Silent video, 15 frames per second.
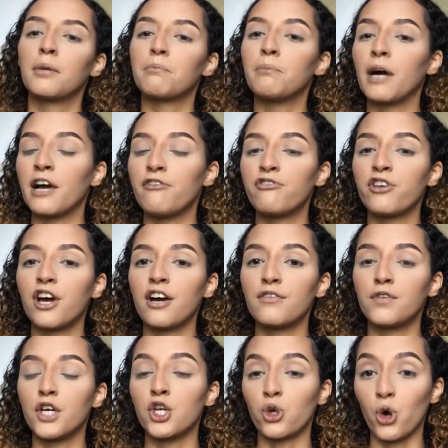But if you have
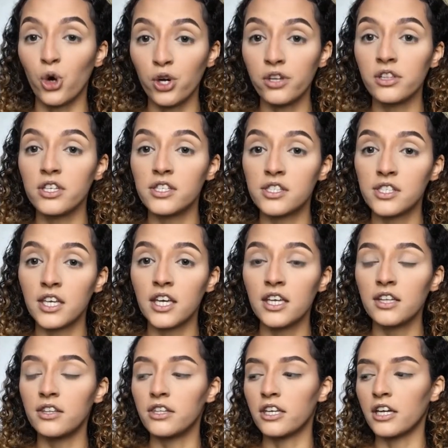an oily
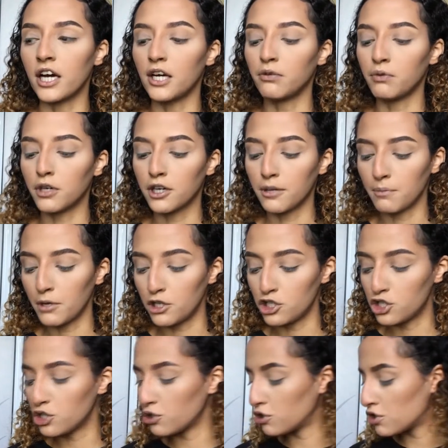skin, then I recommend
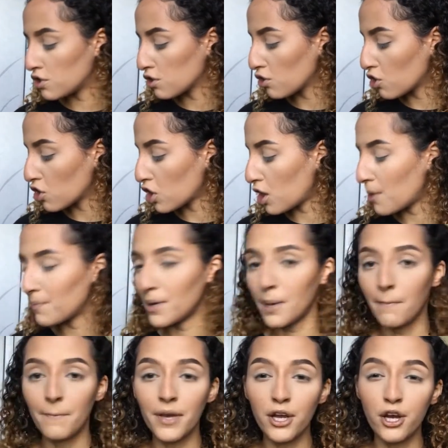you to grab a
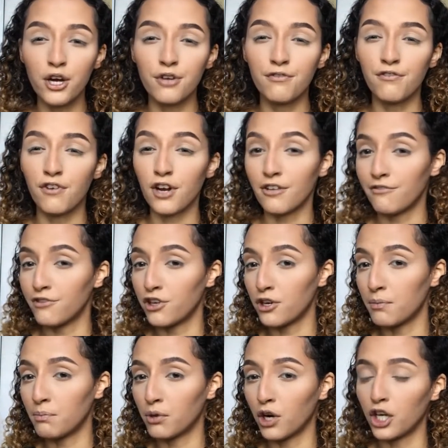bigger,
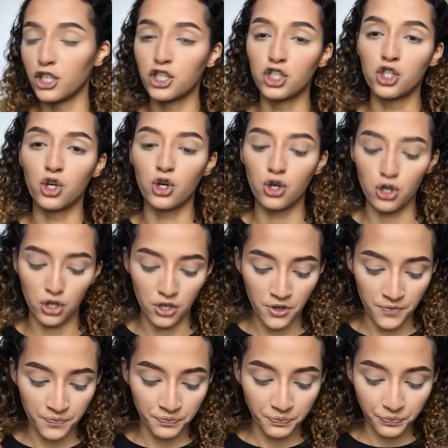fluffier brush, or
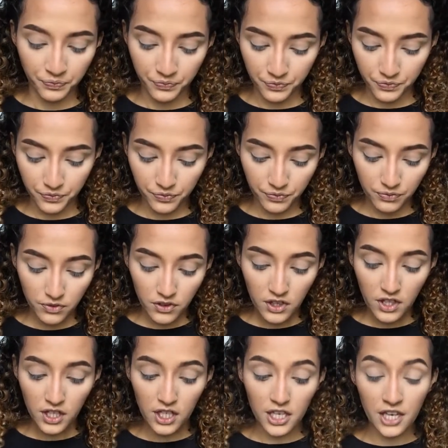
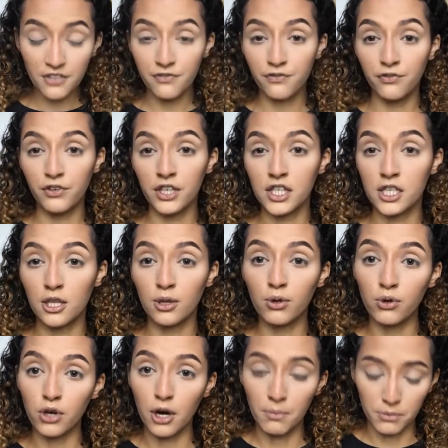if it's
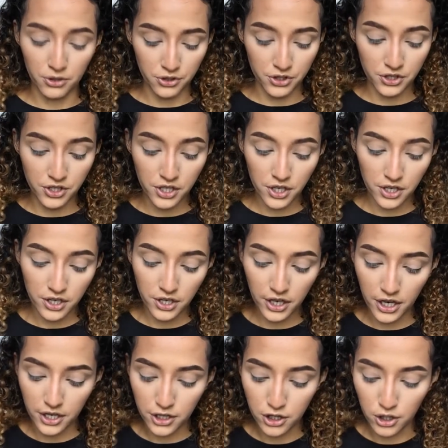Laura Mercier,
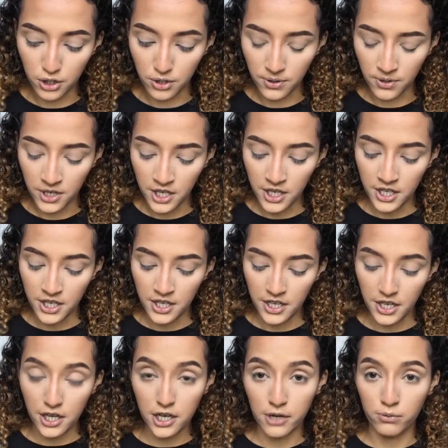I know
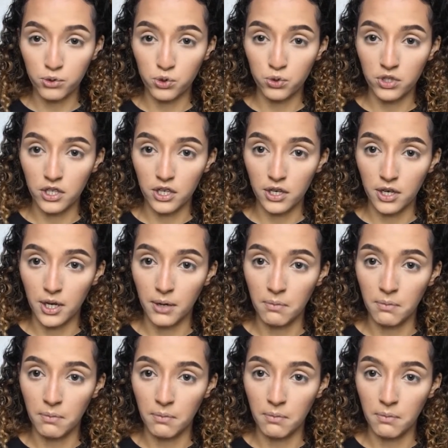it comes with a